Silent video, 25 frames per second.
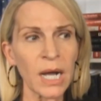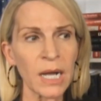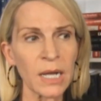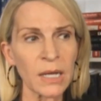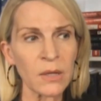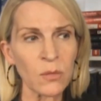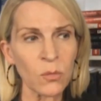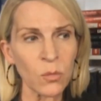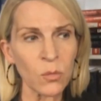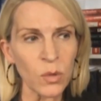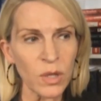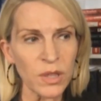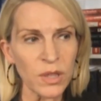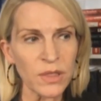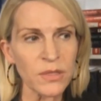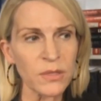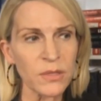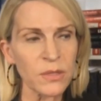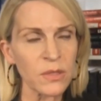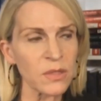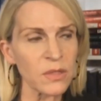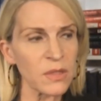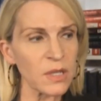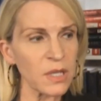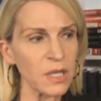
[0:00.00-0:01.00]
with
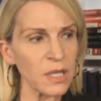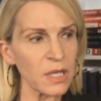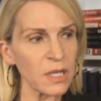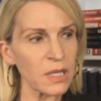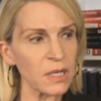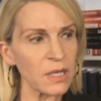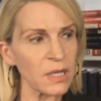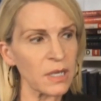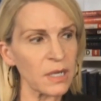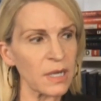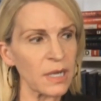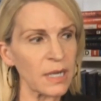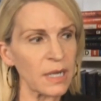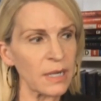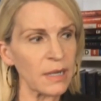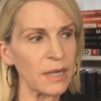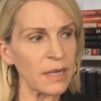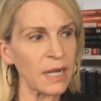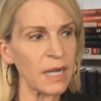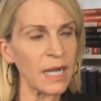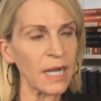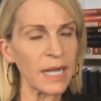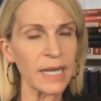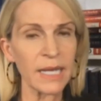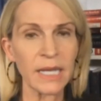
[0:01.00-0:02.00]
the
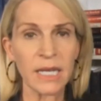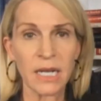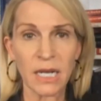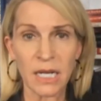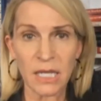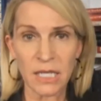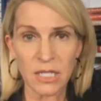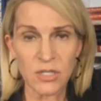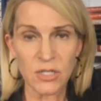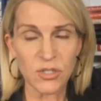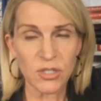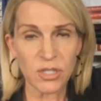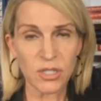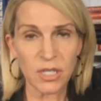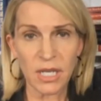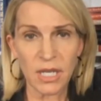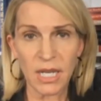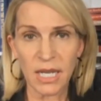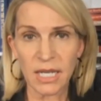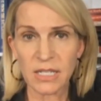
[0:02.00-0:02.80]
ideology,